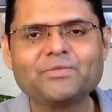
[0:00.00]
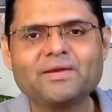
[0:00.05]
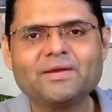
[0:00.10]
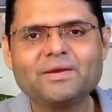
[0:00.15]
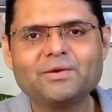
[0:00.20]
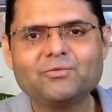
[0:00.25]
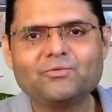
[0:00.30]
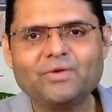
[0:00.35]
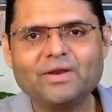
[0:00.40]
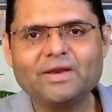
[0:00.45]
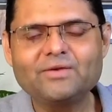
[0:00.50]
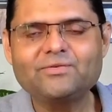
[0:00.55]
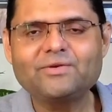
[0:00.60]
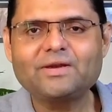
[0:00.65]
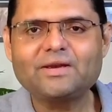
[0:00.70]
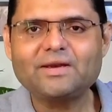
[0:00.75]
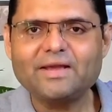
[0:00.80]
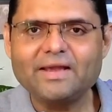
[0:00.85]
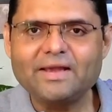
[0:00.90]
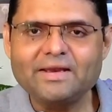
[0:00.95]

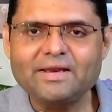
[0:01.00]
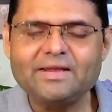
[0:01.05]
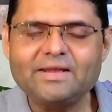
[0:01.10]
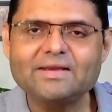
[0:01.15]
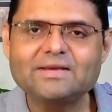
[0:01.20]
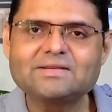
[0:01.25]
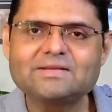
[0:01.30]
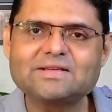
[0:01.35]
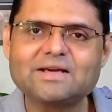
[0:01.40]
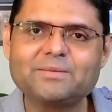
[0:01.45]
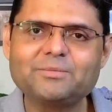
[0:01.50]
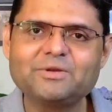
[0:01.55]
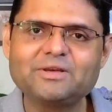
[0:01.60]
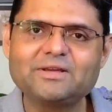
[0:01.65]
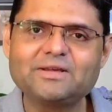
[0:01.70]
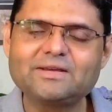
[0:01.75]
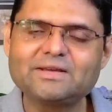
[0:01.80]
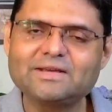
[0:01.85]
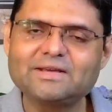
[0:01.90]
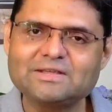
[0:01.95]
Whenever any
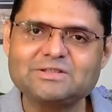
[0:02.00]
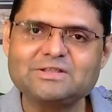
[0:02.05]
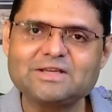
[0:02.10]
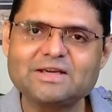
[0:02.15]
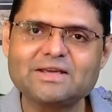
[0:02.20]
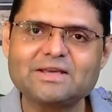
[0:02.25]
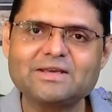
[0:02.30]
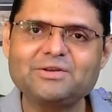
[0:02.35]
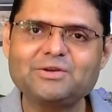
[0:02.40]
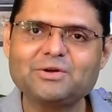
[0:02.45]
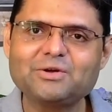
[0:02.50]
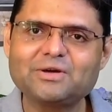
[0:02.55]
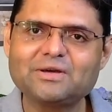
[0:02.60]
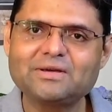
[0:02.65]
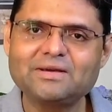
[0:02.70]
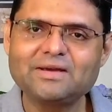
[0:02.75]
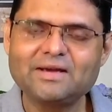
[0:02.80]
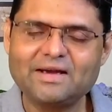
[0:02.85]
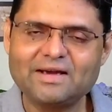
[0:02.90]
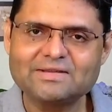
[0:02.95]
examiner is checking your
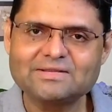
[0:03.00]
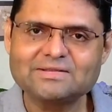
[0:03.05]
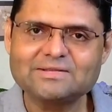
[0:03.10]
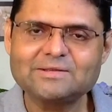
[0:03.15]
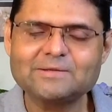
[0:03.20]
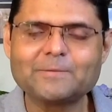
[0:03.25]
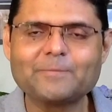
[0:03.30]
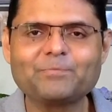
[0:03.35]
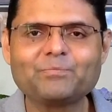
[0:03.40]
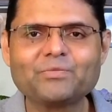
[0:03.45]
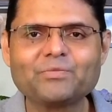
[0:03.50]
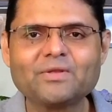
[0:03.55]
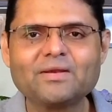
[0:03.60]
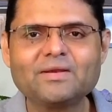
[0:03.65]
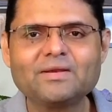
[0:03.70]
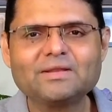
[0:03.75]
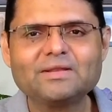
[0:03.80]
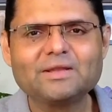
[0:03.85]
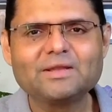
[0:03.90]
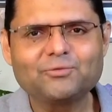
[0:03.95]
answer,
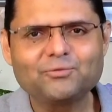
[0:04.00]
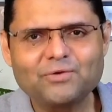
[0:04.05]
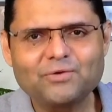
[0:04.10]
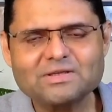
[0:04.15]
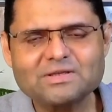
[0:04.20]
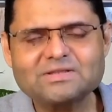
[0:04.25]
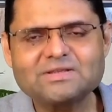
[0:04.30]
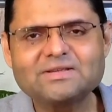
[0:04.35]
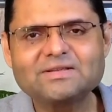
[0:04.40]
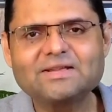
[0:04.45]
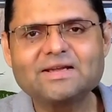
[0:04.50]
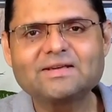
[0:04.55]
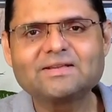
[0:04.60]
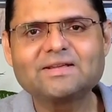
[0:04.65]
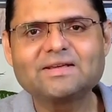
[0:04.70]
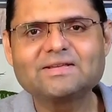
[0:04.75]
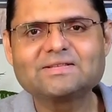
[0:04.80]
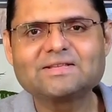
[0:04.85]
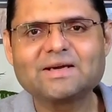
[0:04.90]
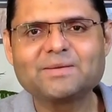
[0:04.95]
the first thing that the
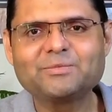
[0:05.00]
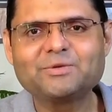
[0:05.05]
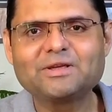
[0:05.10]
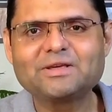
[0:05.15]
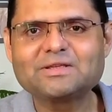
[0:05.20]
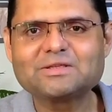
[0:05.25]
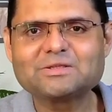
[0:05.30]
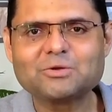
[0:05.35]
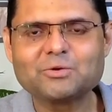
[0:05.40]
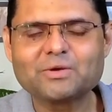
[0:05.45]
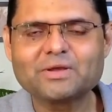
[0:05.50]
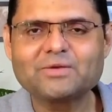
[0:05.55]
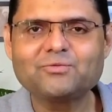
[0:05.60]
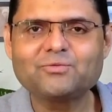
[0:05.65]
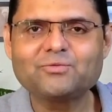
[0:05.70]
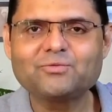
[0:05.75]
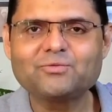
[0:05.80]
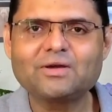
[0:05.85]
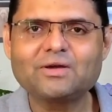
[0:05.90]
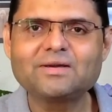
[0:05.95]
examiner is looking
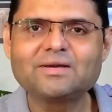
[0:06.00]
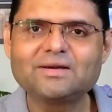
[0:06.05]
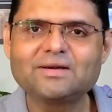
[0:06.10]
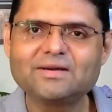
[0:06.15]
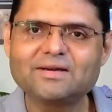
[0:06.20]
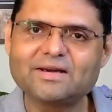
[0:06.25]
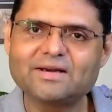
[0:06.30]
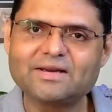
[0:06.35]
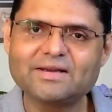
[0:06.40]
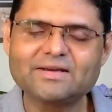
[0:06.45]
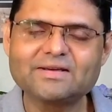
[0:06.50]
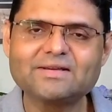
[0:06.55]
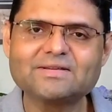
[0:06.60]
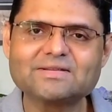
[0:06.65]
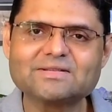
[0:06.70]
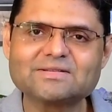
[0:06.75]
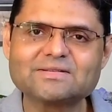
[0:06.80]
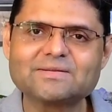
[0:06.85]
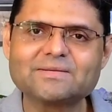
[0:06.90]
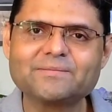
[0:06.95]
for,
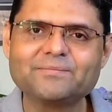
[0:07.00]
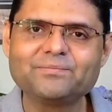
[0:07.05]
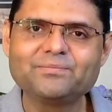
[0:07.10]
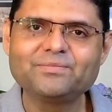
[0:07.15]
correctness.